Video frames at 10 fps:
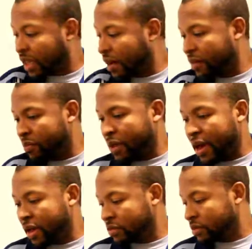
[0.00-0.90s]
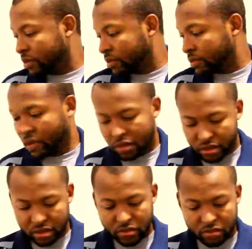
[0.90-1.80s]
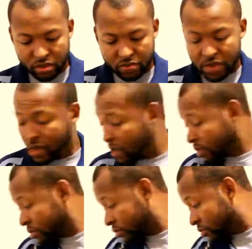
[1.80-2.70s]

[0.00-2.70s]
Carrying bag. Oh, it's going in the bag.